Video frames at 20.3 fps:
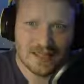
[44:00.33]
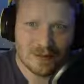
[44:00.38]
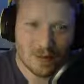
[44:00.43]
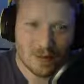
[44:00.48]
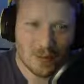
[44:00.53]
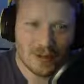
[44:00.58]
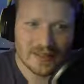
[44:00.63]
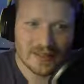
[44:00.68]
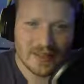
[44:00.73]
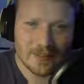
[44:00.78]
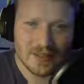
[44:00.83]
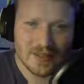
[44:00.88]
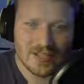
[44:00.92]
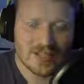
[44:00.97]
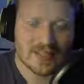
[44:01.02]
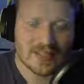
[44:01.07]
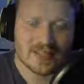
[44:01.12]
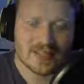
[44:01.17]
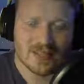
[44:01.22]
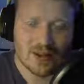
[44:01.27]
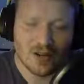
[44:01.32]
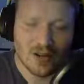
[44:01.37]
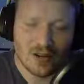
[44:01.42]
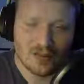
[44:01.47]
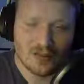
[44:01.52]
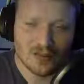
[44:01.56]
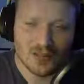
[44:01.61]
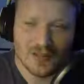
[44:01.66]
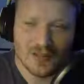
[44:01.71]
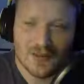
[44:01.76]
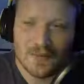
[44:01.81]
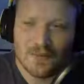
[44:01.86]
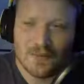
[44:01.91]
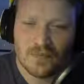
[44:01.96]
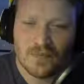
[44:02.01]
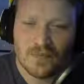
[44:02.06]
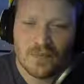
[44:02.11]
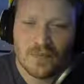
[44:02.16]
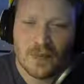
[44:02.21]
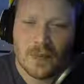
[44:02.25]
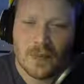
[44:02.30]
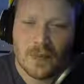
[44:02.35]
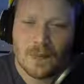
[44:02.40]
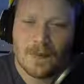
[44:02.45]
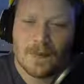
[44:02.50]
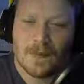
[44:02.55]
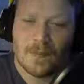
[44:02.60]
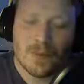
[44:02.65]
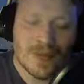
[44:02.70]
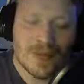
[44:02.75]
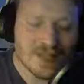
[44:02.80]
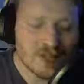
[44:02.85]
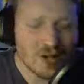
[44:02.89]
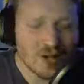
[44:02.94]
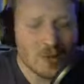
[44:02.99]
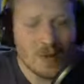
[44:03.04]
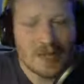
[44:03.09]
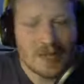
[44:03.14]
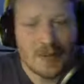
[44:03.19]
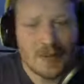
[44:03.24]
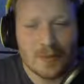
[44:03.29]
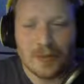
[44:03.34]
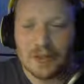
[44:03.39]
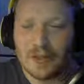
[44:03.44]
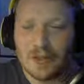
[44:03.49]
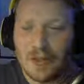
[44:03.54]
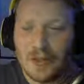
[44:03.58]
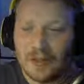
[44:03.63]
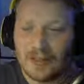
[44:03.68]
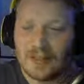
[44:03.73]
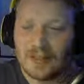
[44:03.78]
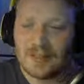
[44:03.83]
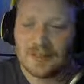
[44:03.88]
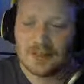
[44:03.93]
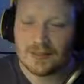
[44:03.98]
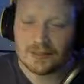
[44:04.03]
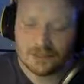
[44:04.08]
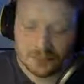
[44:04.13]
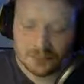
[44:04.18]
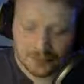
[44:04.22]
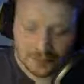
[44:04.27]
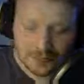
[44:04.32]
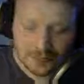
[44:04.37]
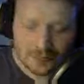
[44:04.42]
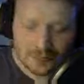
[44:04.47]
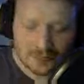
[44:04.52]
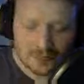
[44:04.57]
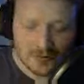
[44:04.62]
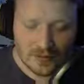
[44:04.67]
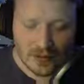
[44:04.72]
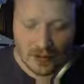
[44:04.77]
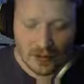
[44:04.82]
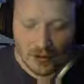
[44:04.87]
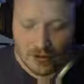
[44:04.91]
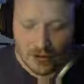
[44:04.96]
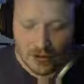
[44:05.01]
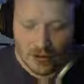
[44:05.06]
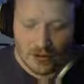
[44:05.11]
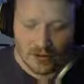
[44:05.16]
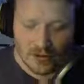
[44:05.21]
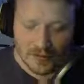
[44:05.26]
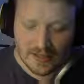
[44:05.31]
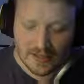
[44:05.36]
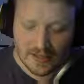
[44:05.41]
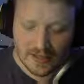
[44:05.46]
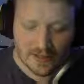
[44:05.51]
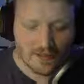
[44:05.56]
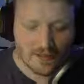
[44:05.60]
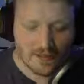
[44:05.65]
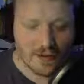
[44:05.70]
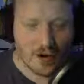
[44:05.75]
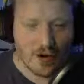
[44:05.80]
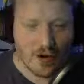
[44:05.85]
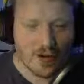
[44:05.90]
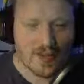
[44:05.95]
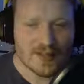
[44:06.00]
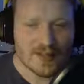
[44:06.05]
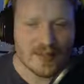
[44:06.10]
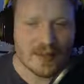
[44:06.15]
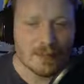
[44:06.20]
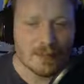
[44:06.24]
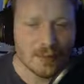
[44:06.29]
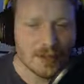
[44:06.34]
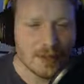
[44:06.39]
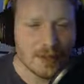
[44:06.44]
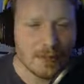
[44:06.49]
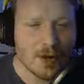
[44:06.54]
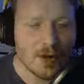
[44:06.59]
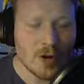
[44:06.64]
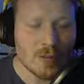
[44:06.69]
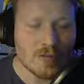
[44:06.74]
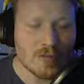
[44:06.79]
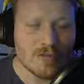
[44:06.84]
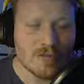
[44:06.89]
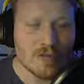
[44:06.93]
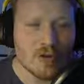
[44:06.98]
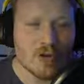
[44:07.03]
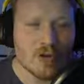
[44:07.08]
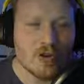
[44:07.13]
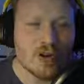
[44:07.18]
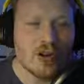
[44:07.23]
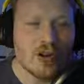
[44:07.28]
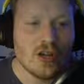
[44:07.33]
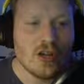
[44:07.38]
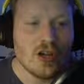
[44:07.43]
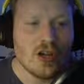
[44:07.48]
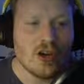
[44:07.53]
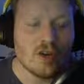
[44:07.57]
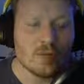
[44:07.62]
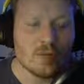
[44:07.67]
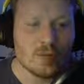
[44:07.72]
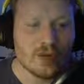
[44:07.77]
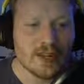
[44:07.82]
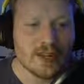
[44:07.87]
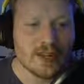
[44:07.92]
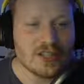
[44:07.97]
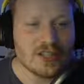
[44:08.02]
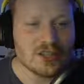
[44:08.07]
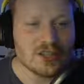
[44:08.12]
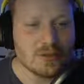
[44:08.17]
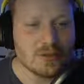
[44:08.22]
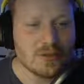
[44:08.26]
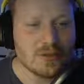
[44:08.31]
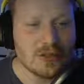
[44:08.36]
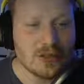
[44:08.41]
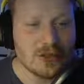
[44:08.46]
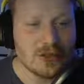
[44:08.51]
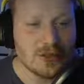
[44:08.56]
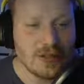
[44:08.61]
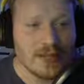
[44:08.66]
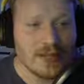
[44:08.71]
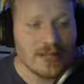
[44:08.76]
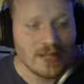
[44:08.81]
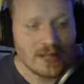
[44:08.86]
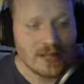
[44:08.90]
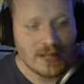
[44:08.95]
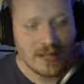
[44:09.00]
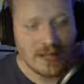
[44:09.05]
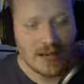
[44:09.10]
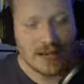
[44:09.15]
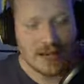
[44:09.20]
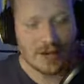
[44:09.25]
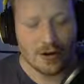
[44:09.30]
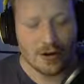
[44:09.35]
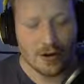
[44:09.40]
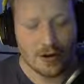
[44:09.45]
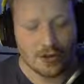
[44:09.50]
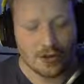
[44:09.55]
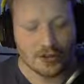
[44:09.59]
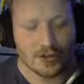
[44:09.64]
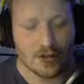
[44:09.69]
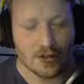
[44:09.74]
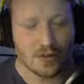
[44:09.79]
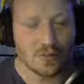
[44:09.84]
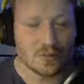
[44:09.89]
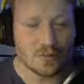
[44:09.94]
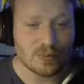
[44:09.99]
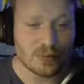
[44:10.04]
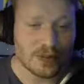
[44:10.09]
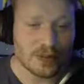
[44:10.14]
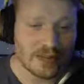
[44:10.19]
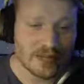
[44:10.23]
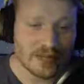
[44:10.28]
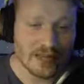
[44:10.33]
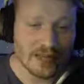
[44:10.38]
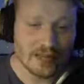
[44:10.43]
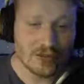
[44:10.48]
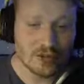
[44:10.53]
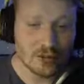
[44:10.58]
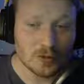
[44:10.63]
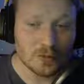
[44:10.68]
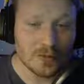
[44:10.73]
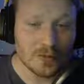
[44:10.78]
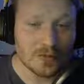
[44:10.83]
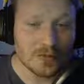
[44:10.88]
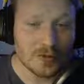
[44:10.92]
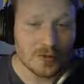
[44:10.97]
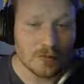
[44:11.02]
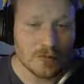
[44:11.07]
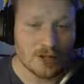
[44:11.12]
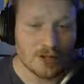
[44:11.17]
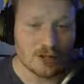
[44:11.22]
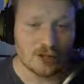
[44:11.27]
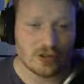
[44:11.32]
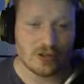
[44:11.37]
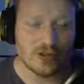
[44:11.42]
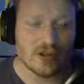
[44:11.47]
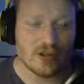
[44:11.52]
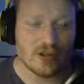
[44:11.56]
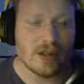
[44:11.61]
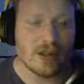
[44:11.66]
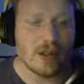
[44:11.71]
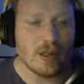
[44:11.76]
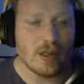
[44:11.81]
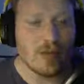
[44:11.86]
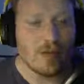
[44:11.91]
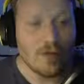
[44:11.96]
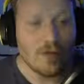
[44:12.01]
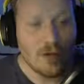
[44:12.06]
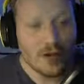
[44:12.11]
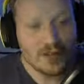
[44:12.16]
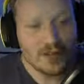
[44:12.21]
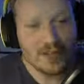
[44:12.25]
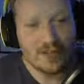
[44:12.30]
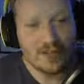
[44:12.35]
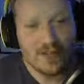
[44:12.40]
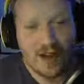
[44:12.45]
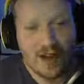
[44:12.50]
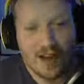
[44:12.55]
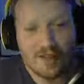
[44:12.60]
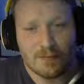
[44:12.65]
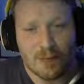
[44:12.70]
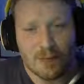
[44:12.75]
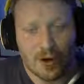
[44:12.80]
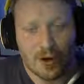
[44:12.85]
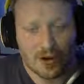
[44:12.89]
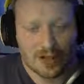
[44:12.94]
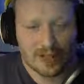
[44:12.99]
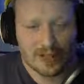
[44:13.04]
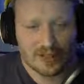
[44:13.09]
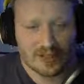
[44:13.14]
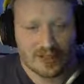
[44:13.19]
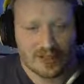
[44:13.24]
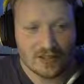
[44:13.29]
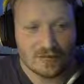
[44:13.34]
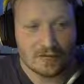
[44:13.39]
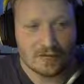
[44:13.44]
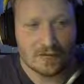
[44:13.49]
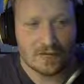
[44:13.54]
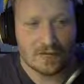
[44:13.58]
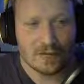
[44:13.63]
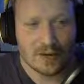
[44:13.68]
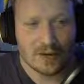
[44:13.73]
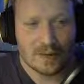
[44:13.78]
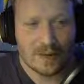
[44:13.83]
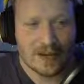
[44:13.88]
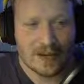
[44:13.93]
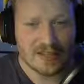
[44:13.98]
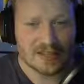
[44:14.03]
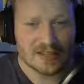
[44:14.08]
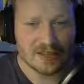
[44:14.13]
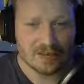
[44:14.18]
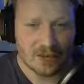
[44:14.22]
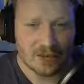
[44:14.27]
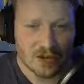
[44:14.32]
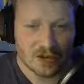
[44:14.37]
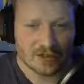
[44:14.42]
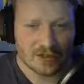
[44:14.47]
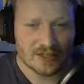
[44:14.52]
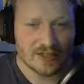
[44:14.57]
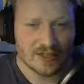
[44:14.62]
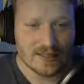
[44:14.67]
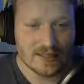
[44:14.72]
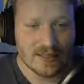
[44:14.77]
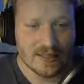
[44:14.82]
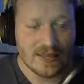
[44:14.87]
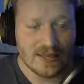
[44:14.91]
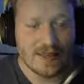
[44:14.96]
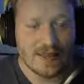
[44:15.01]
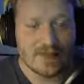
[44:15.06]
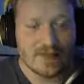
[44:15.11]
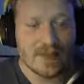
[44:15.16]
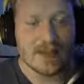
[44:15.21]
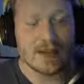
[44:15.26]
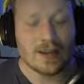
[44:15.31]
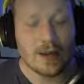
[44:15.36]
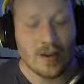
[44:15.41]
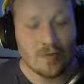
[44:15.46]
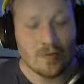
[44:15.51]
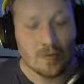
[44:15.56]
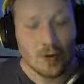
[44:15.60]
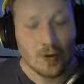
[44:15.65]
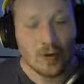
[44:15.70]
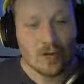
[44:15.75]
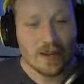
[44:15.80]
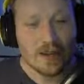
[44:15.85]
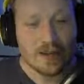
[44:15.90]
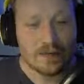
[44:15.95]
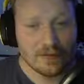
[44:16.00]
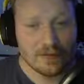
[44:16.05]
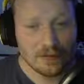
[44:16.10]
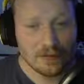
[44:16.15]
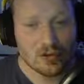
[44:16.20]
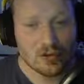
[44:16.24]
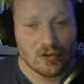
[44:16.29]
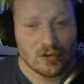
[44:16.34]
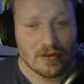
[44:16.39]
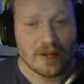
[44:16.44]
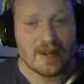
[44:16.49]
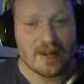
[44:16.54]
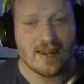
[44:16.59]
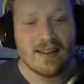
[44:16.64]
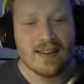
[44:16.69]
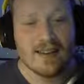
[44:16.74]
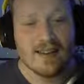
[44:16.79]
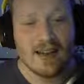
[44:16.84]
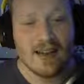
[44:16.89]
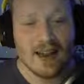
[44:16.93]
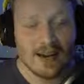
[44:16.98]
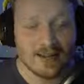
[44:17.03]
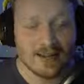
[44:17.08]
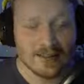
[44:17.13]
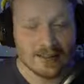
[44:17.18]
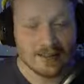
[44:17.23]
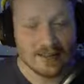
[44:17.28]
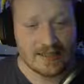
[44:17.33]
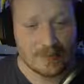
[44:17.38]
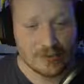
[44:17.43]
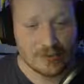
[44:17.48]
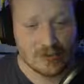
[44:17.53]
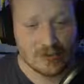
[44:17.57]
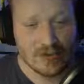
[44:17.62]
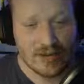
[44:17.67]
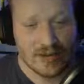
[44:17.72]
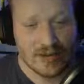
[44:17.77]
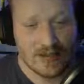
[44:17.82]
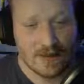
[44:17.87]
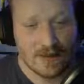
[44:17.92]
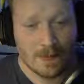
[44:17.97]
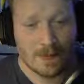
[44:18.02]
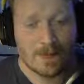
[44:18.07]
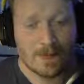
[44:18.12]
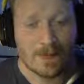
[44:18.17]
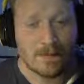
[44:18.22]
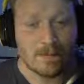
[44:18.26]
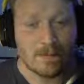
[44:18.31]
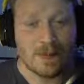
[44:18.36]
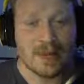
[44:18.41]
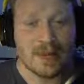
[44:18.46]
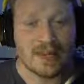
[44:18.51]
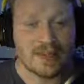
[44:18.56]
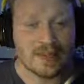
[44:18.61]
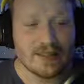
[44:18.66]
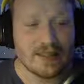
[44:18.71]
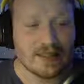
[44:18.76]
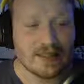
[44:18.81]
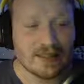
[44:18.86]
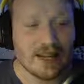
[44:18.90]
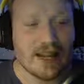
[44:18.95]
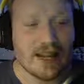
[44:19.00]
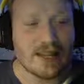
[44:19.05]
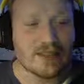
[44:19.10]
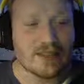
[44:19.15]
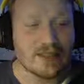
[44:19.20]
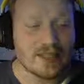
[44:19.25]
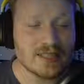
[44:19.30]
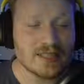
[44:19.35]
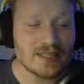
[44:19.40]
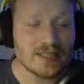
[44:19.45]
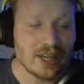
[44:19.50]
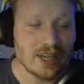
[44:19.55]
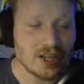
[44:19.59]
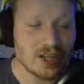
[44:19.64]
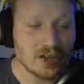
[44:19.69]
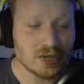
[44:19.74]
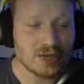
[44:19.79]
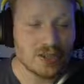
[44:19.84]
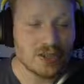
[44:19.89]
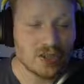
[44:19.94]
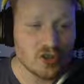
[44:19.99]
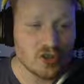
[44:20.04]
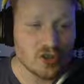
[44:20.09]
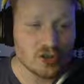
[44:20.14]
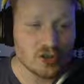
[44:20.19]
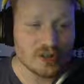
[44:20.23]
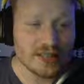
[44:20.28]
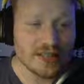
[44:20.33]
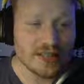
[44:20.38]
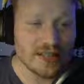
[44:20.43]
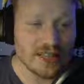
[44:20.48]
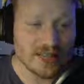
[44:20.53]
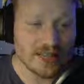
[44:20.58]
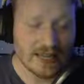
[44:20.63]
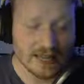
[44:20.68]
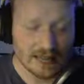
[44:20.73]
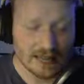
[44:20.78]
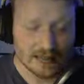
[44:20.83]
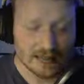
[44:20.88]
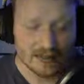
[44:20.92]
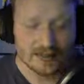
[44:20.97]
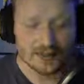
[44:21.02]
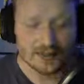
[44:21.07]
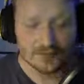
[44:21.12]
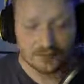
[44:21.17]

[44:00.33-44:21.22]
1 damage. It's awful. But that's not why you bring Nurglings. Nurglings fall into that bullet point before of bringing something unique and also bringing something for the mission. 35 points for 3 bases of Nurglings that have both Infiltrate and Deep Strike make these guys secondary scoring kings.